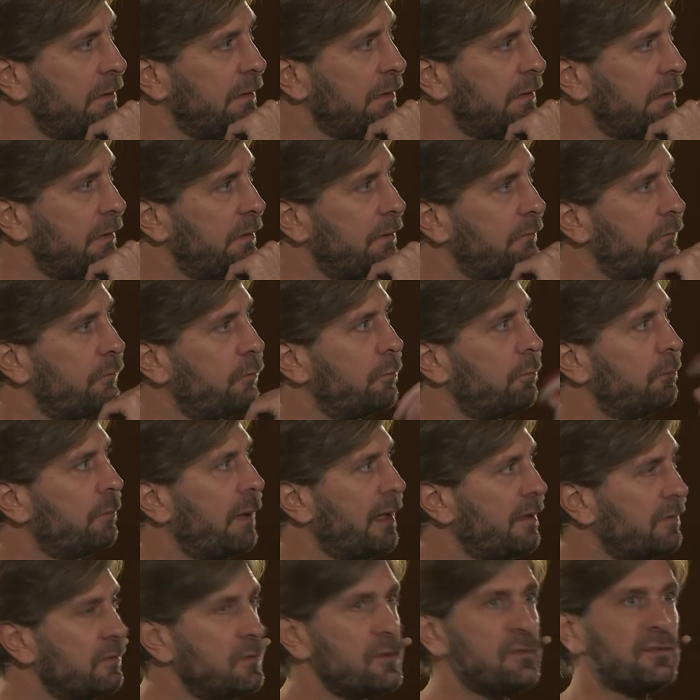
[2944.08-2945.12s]

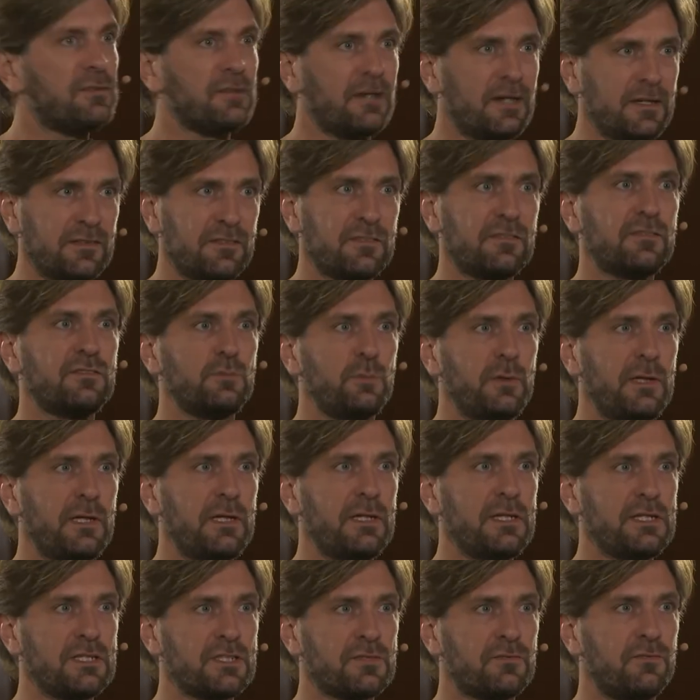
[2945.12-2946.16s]
romanticized
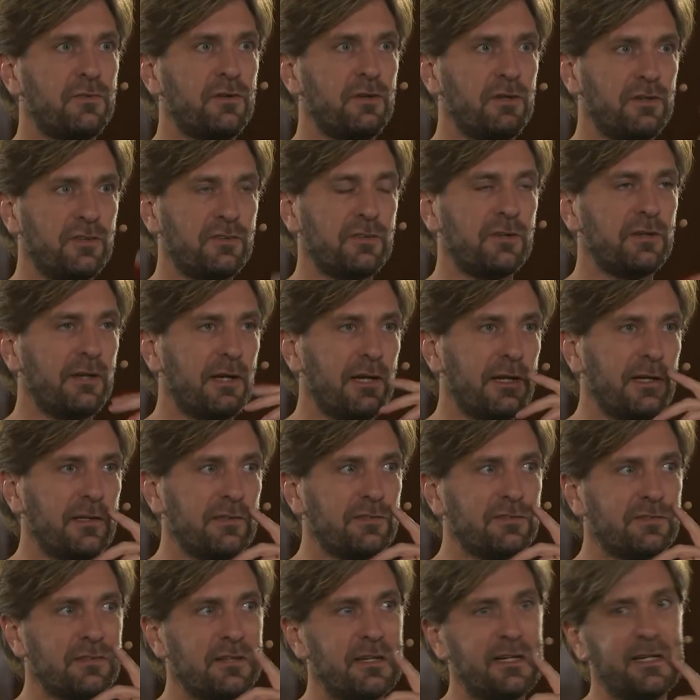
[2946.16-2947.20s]
Swedish version that
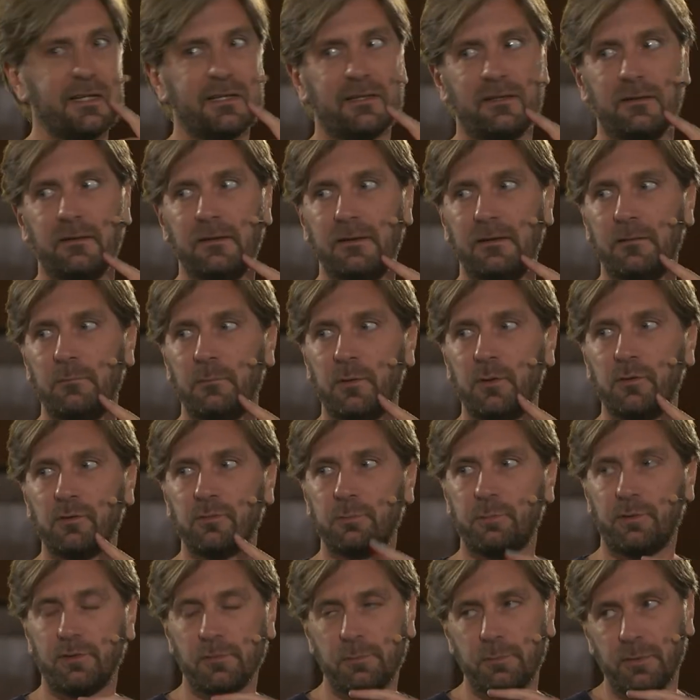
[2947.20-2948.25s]
is like the
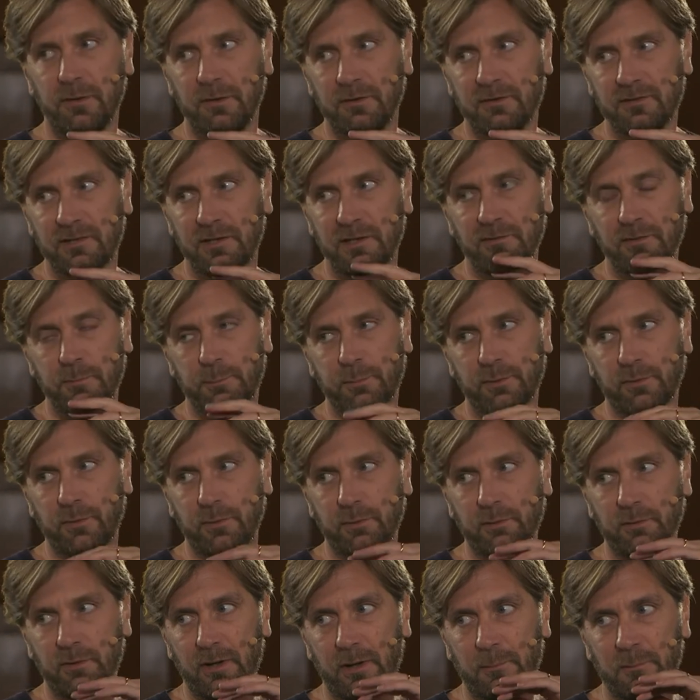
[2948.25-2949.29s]
most popular TV
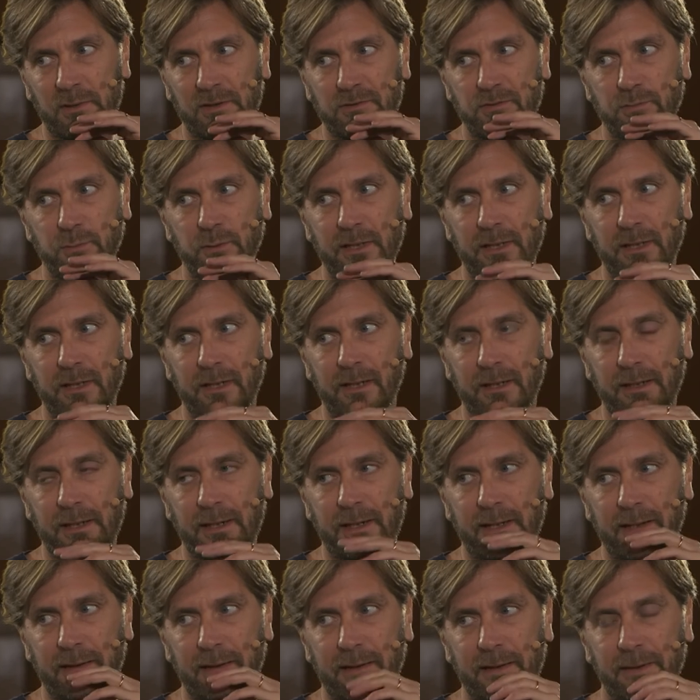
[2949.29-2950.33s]
program in Sweden,
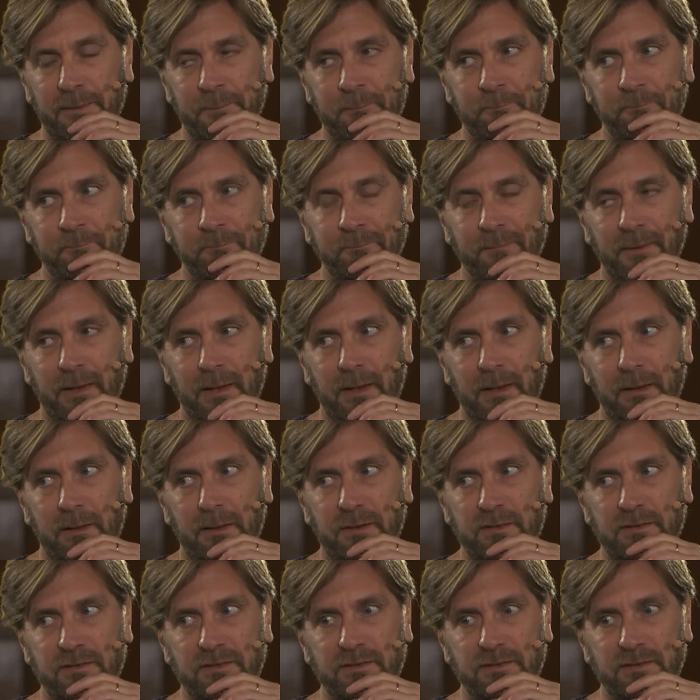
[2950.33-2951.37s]
and
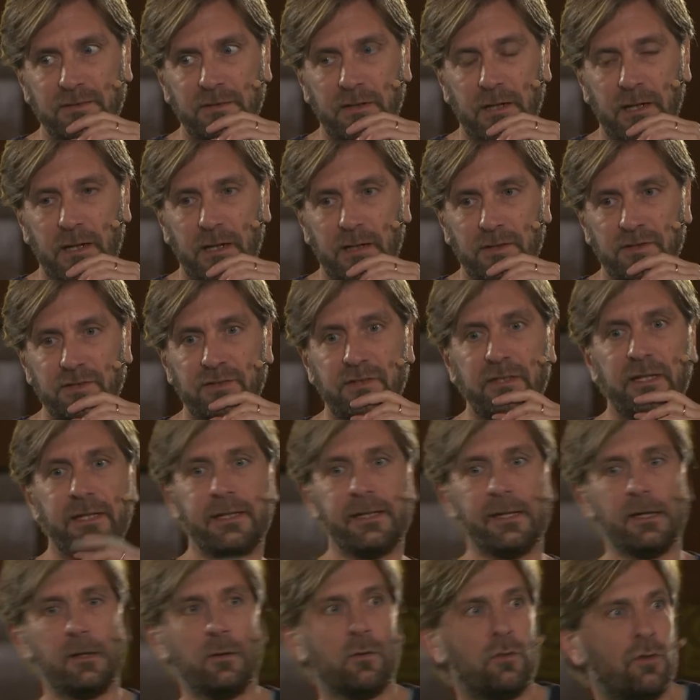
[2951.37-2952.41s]
this
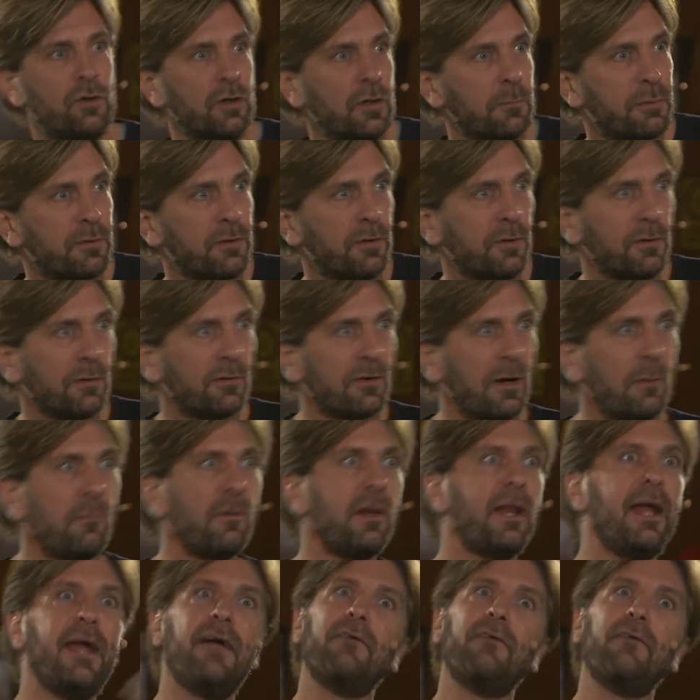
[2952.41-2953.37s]
sing along program with